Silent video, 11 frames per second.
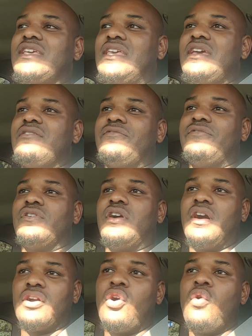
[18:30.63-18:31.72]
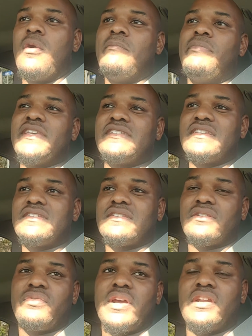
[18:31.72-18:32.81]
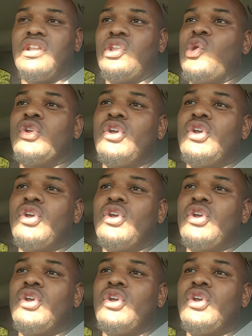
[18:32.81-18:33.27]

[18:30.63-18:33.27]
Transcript: give go on business credit alone.